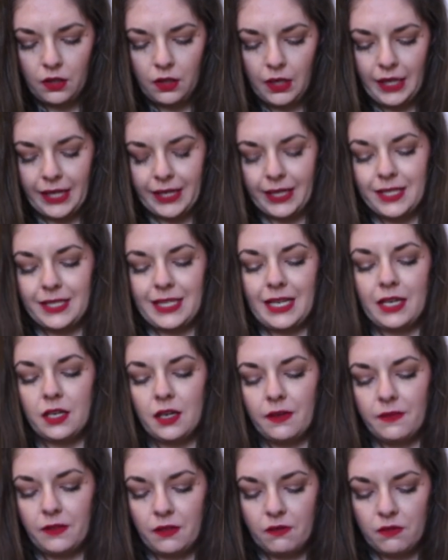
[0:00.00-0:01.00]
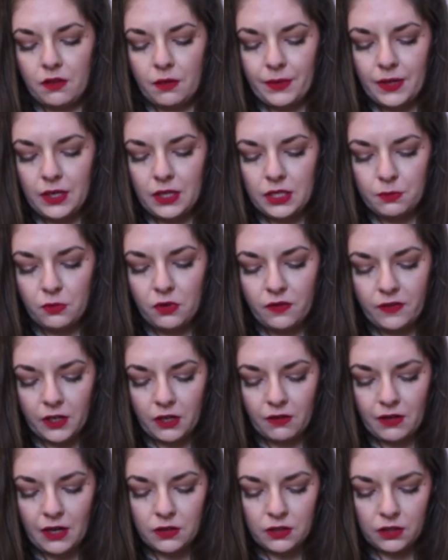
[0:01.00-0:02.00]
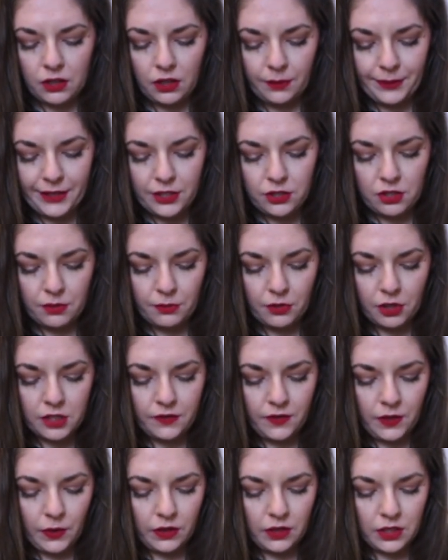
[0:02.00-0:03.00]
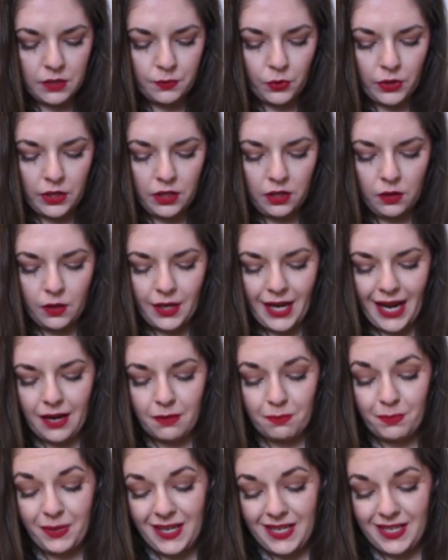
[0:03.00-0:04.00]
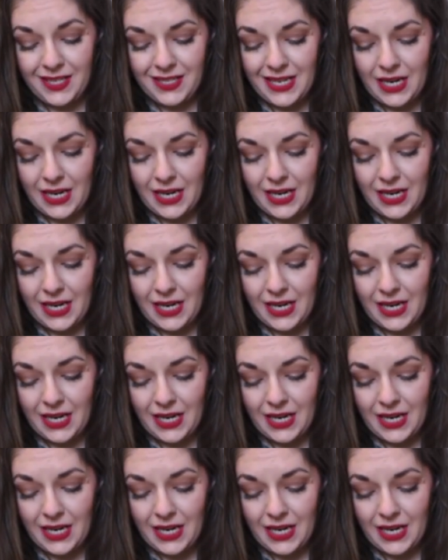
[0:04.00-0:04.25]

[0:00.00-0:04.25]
Like I said, if the ribbon is moving around a little bit too much for you at this point, you can pin it